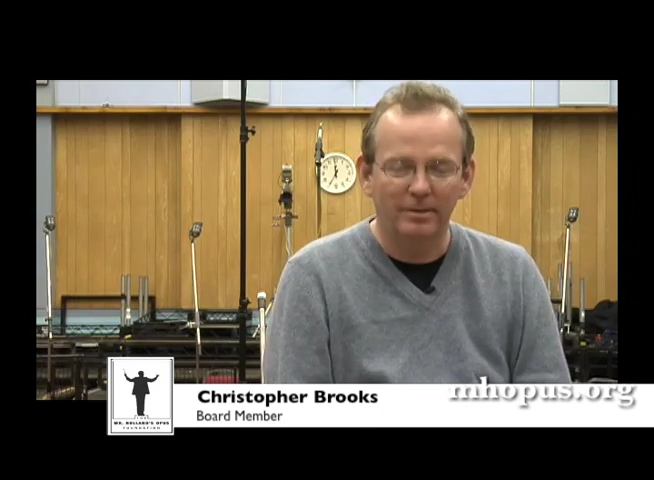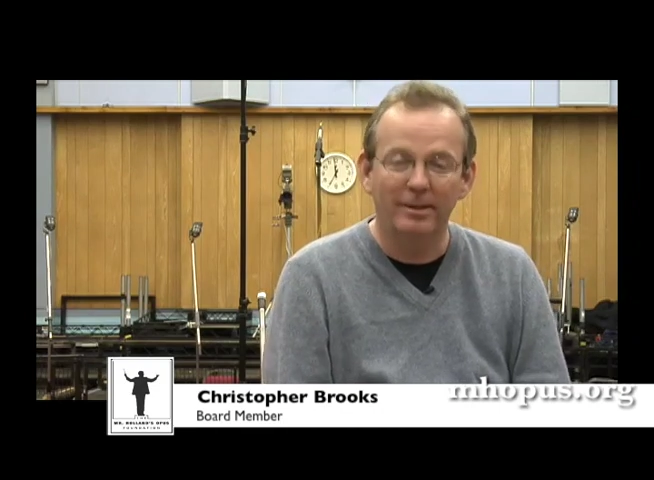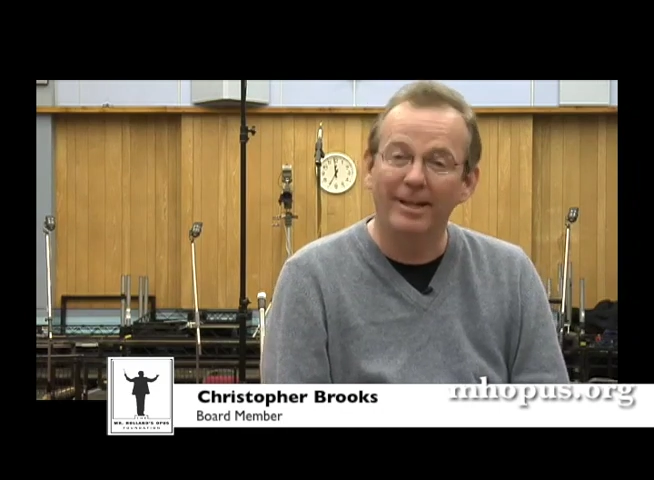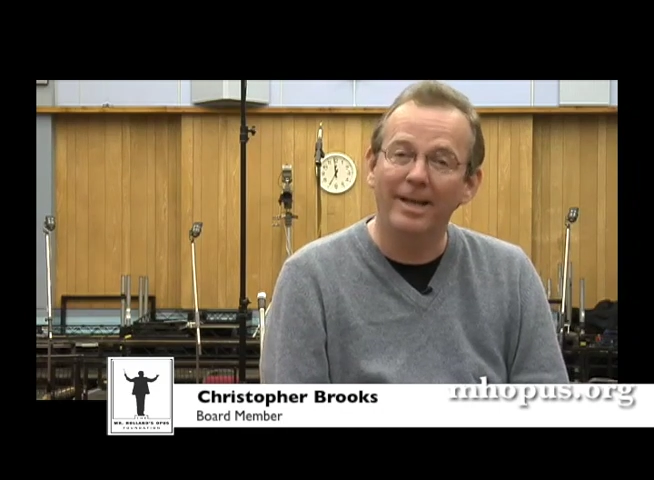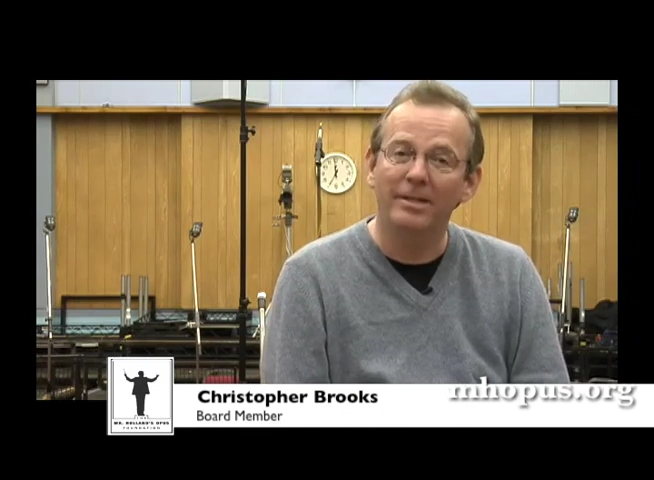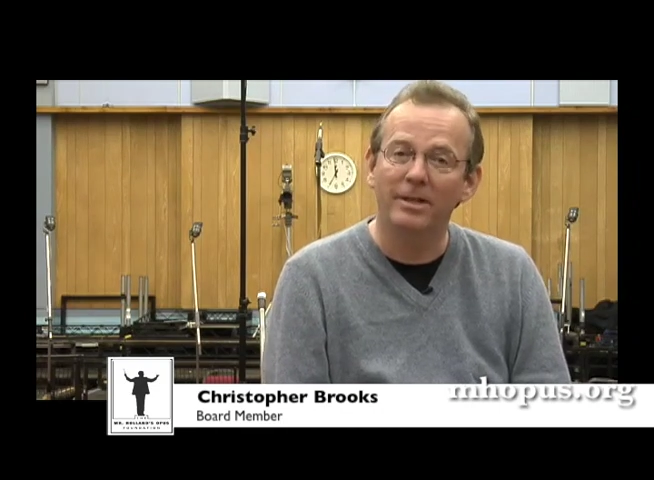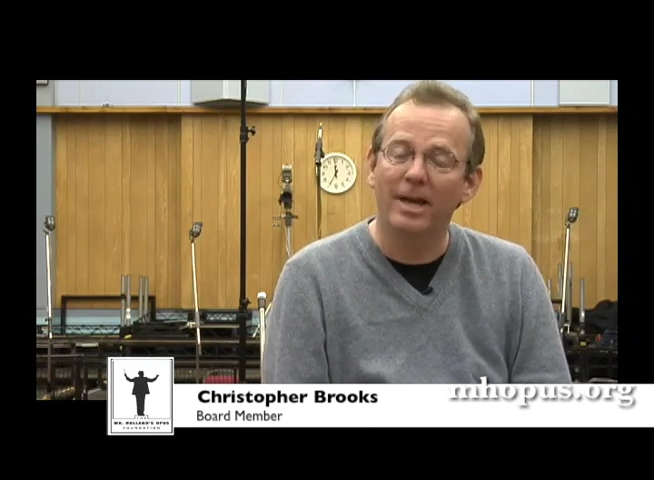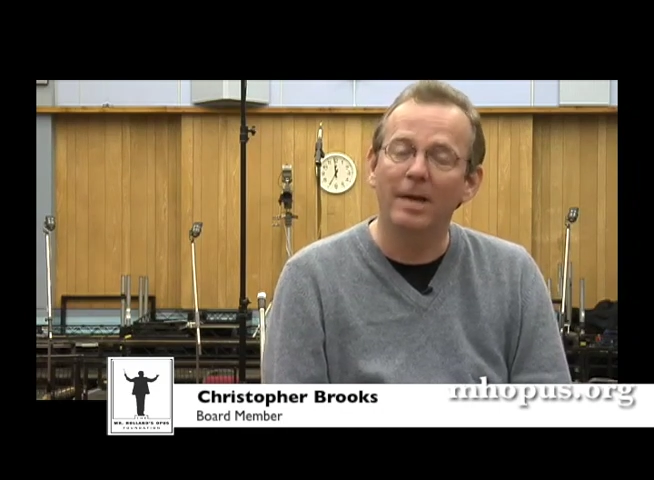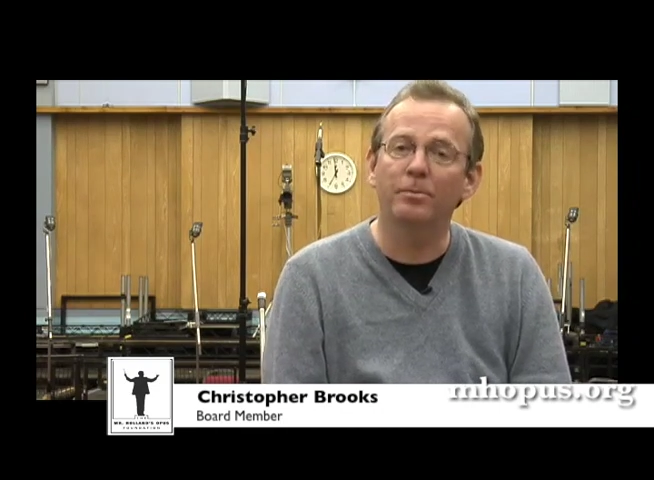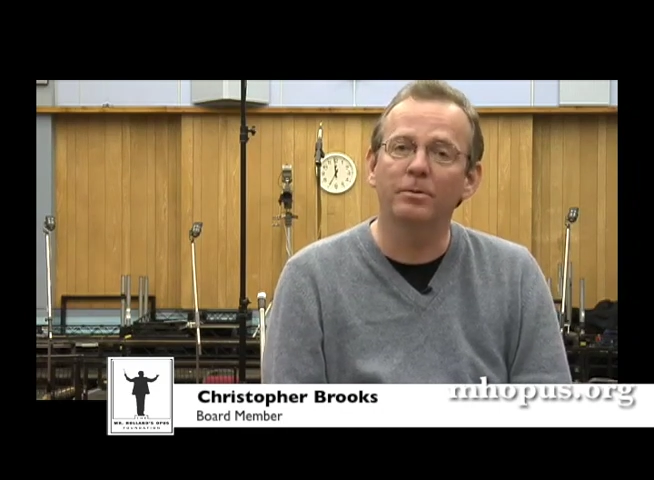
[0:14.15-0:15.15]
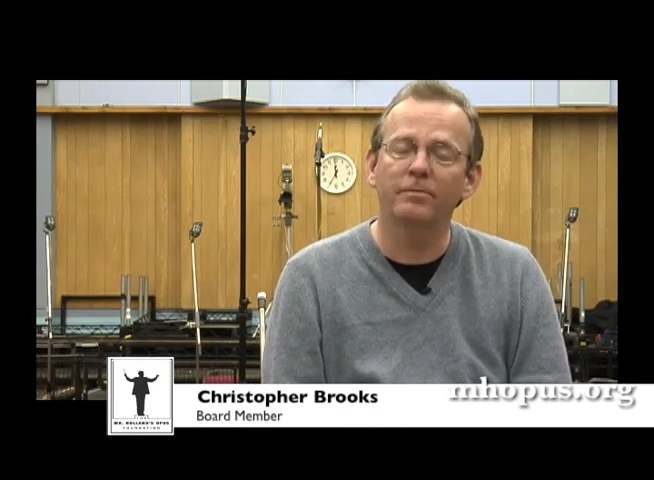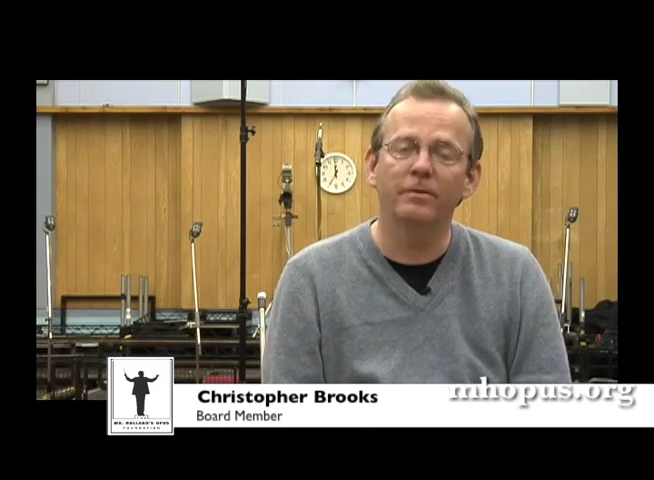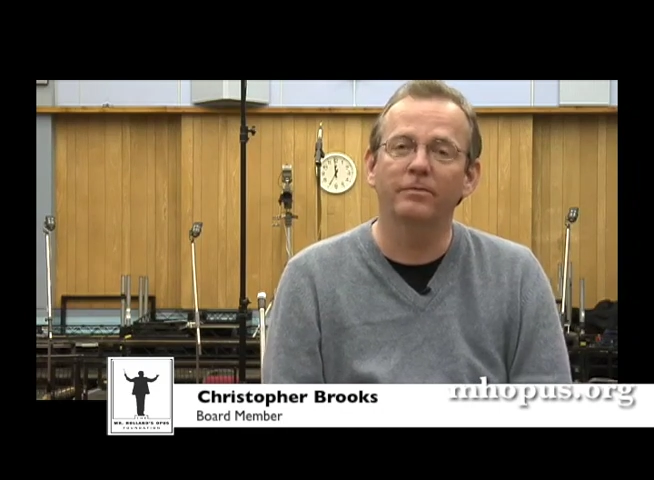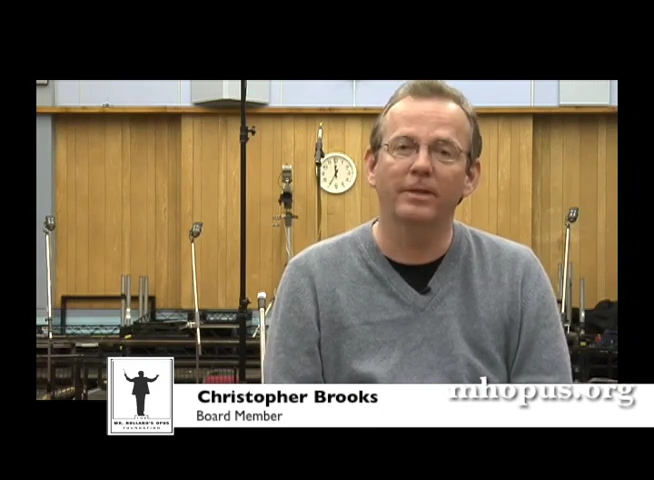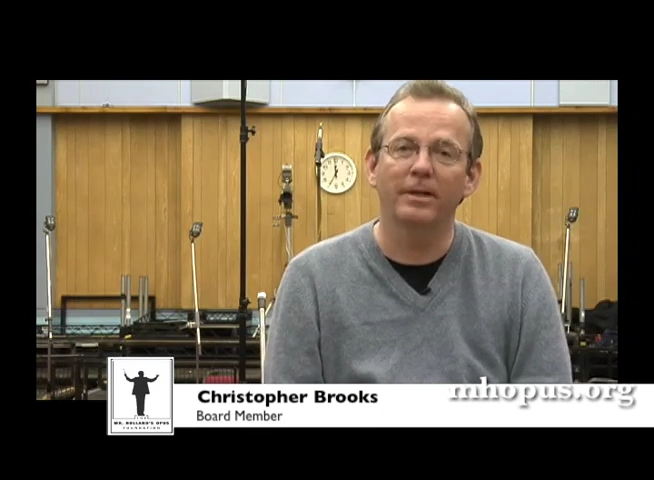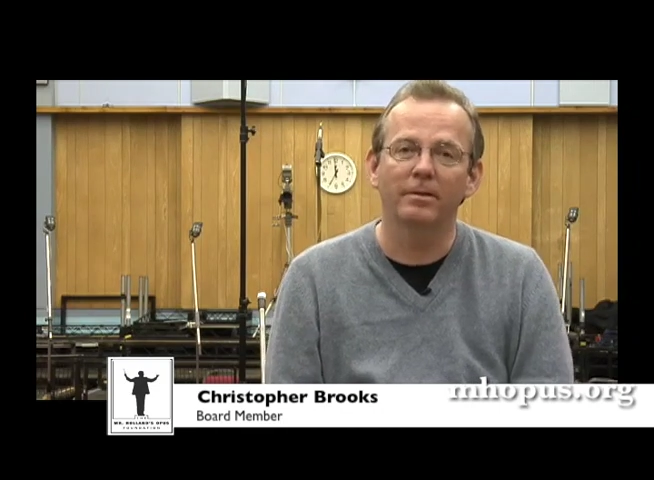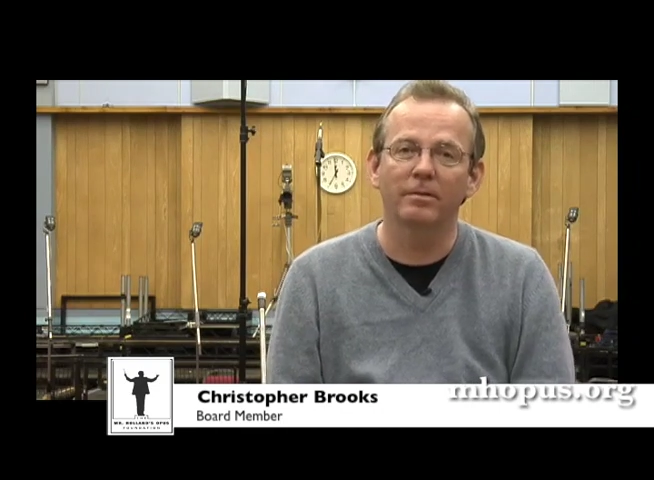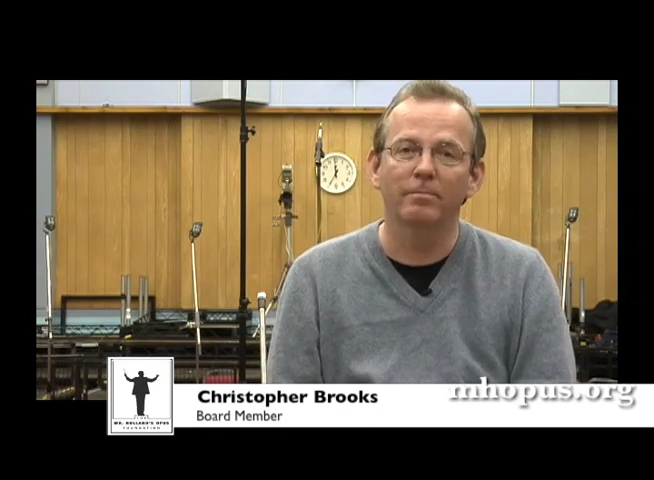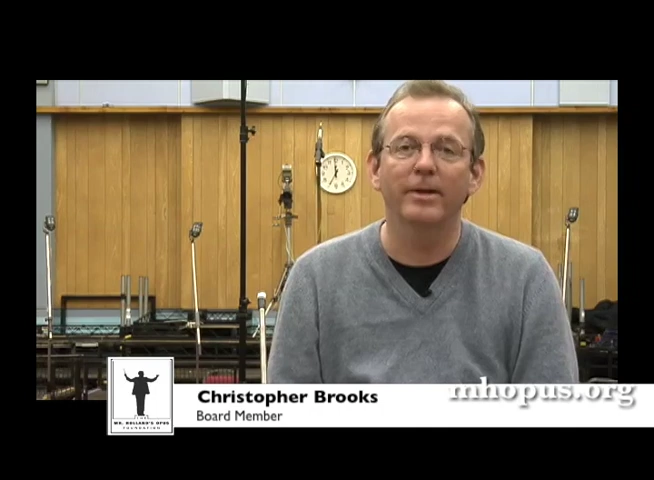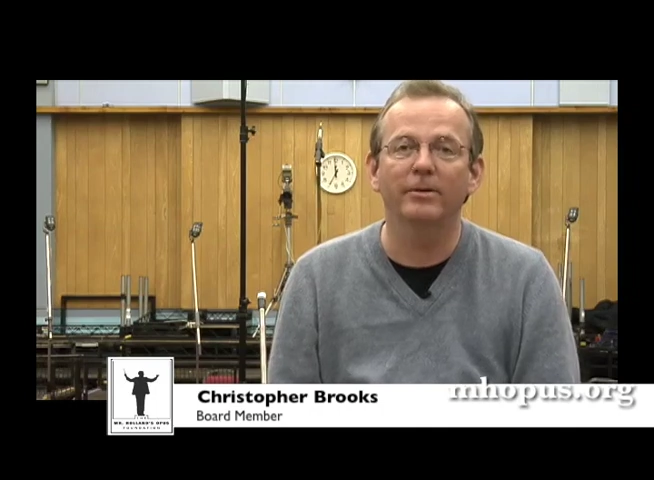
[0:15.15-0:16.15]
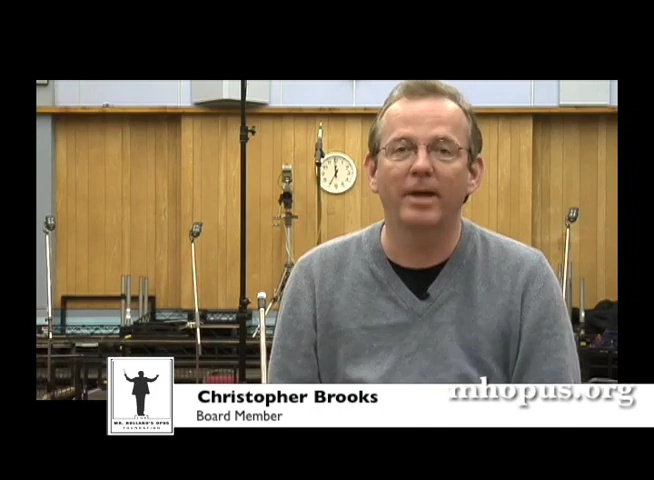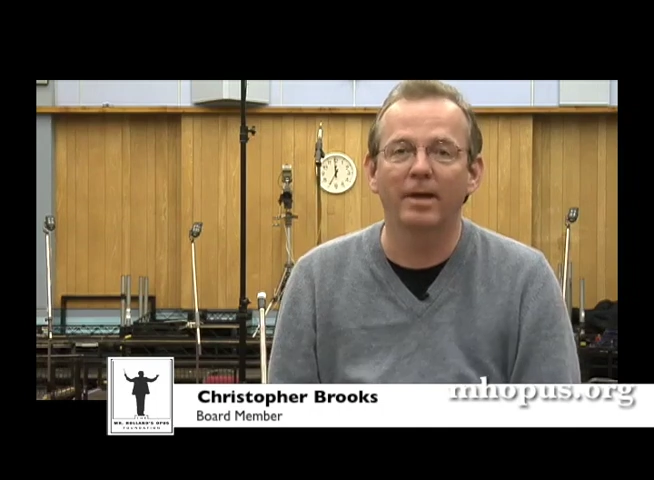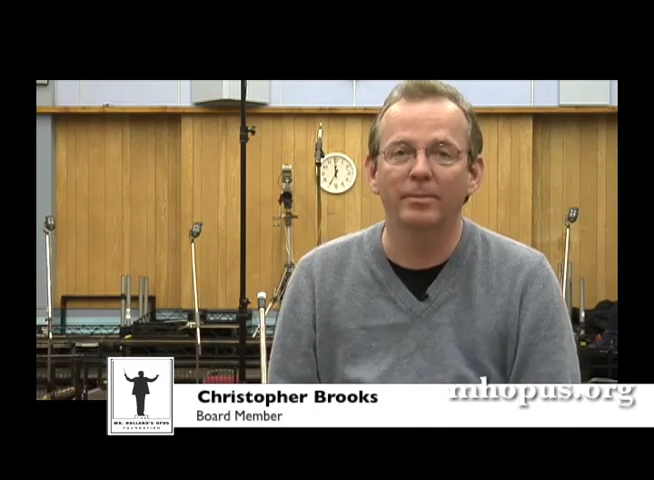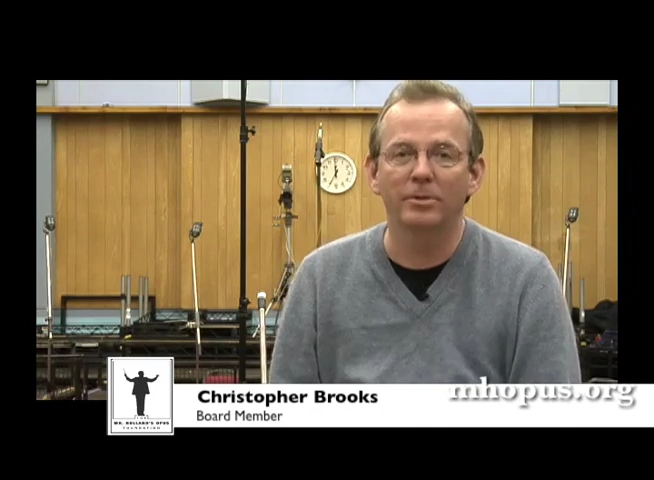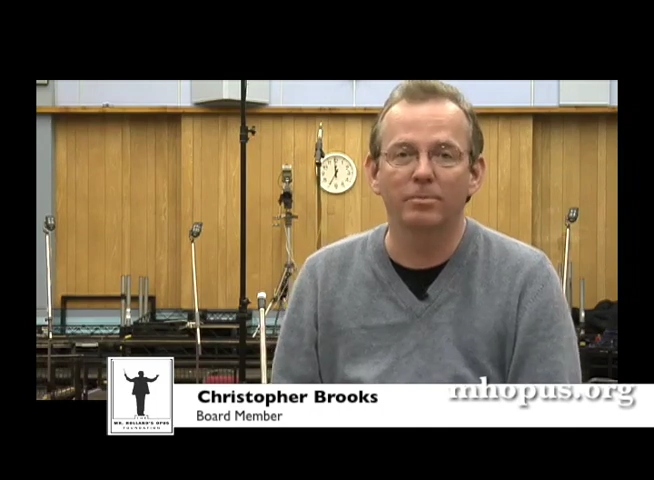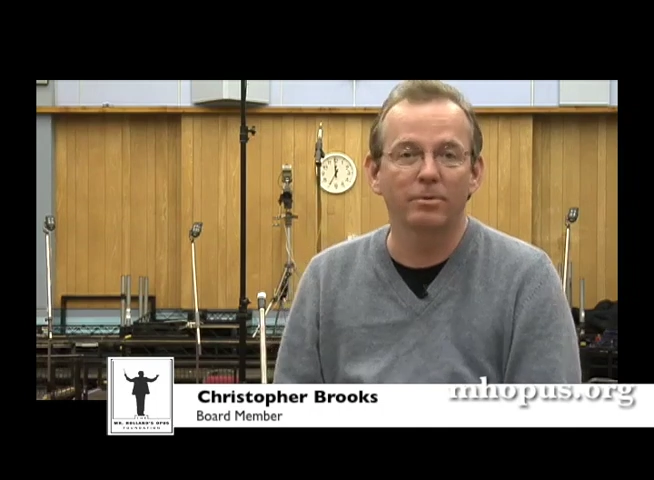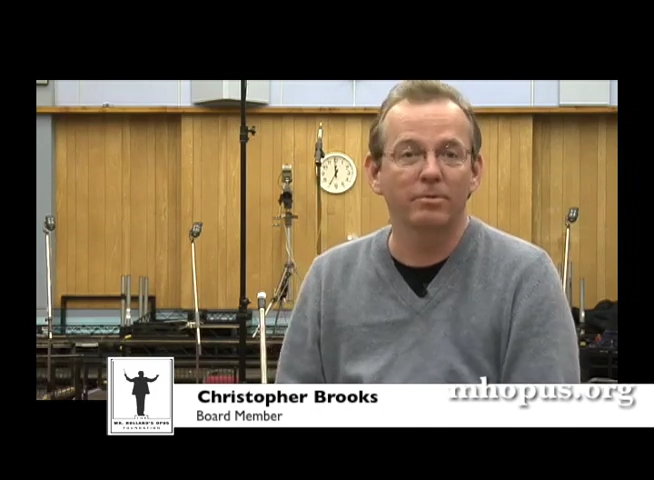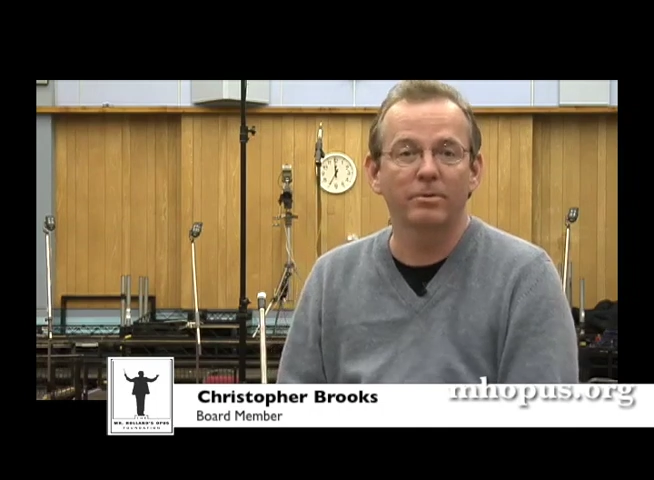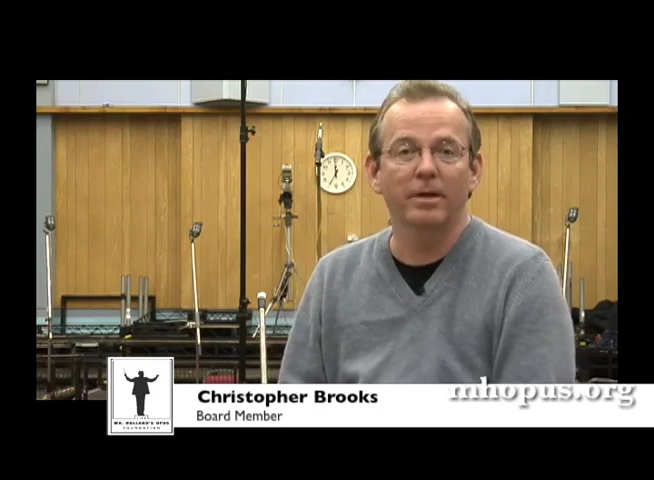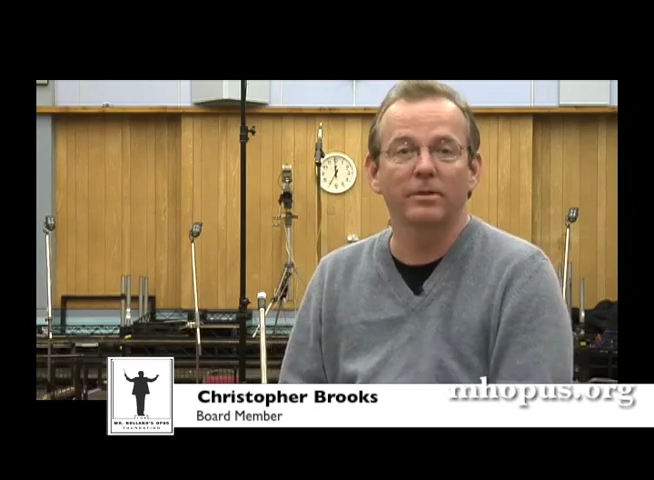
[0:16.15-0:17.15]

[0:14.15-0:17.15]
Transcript: Today's April the 15th, Michael Kamen's birthday,